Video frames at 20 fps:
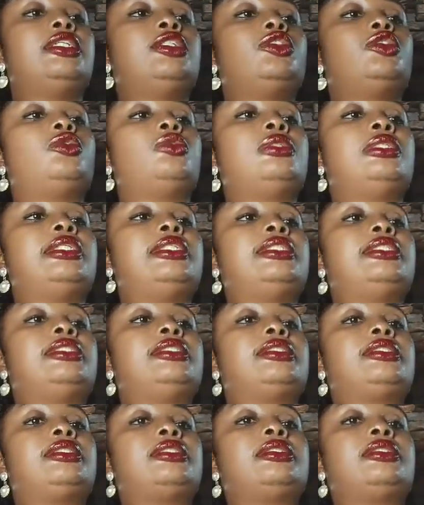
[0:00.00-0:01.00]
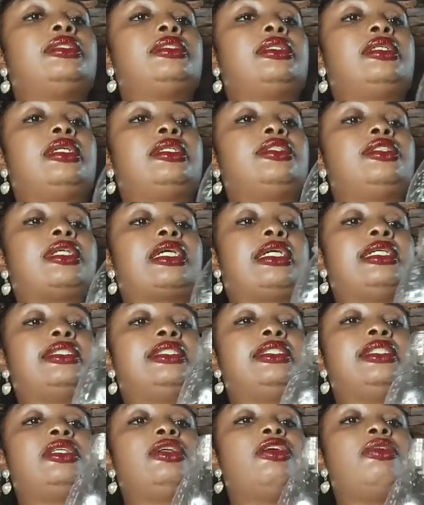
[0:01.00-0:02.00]
into this. As you can
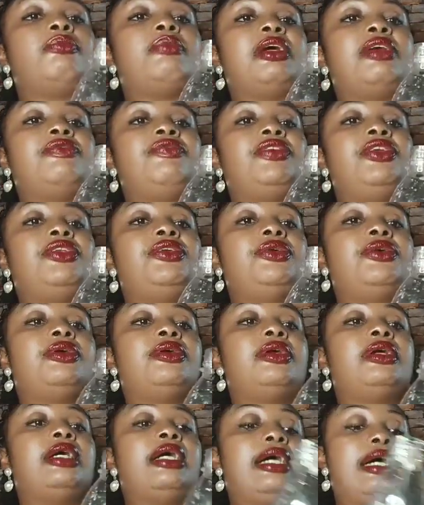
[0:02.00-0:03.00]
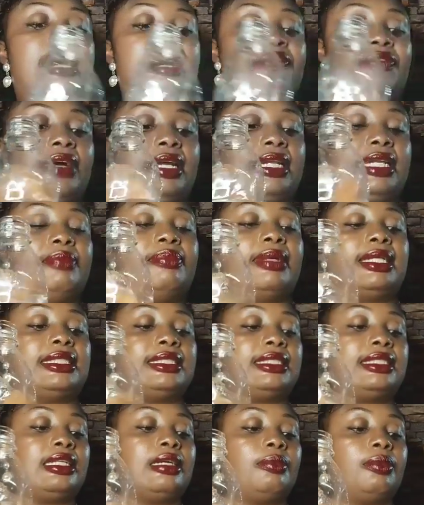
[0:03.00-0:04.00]
see on my video, I've added my
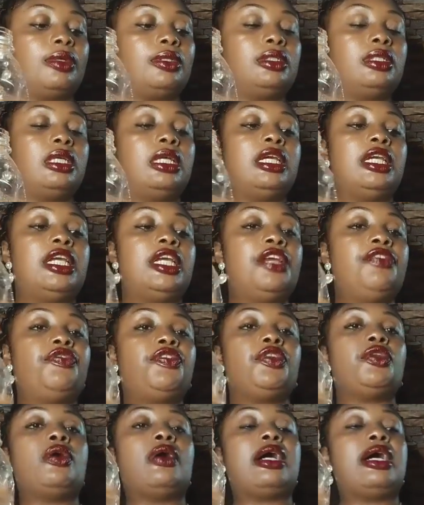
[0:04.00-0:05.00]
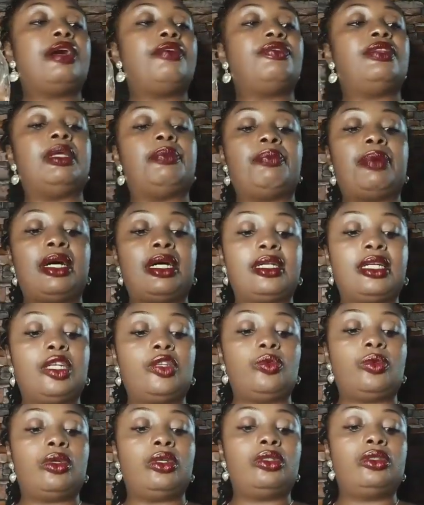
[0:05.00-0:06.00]
cinnamon. If you don't have the powdered
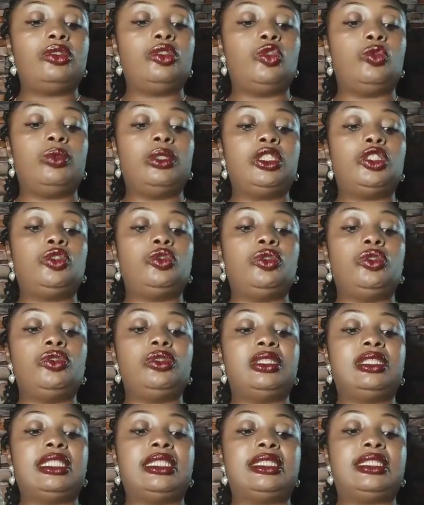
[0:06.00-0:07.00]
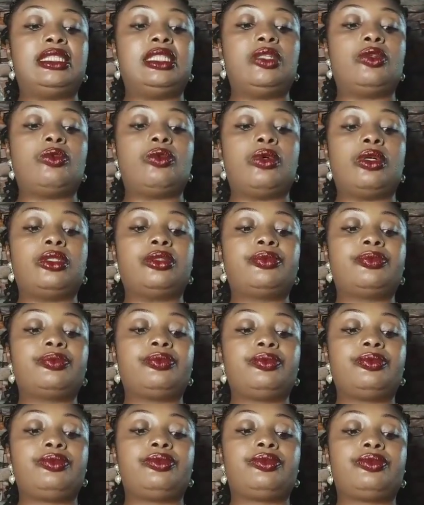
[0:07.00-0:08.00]
one, you wish to use the stick one,
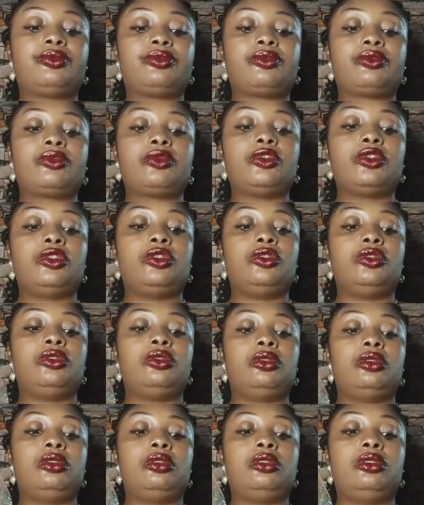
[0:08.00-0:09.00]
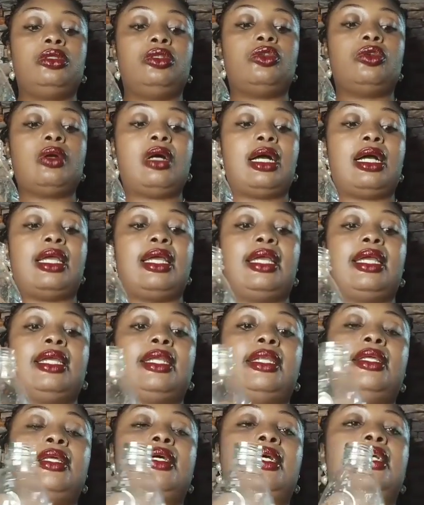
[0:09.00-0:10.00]
you go ahead
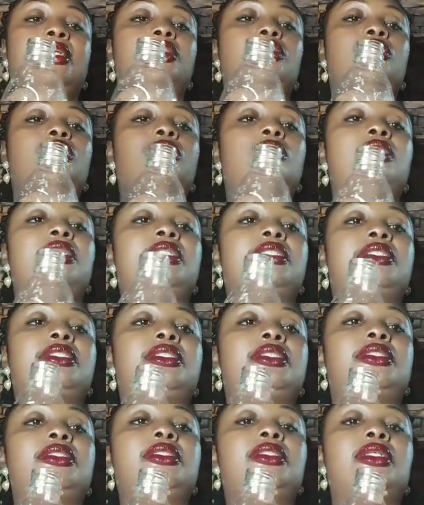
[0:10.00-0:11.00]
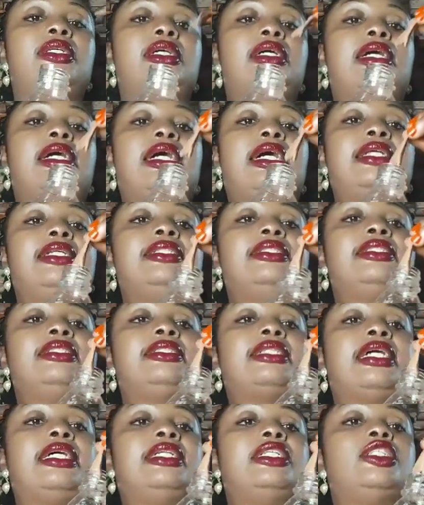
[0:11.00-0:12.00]
and do this. Add it
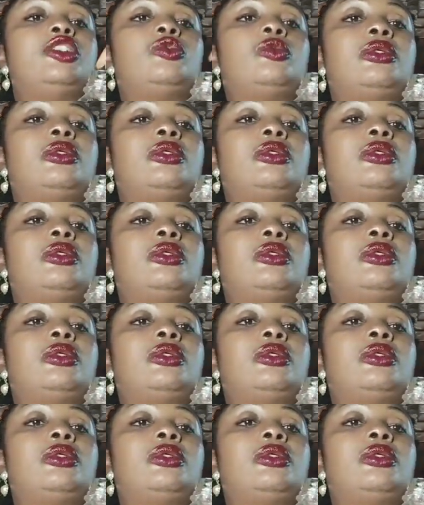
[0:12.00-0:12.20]
inside this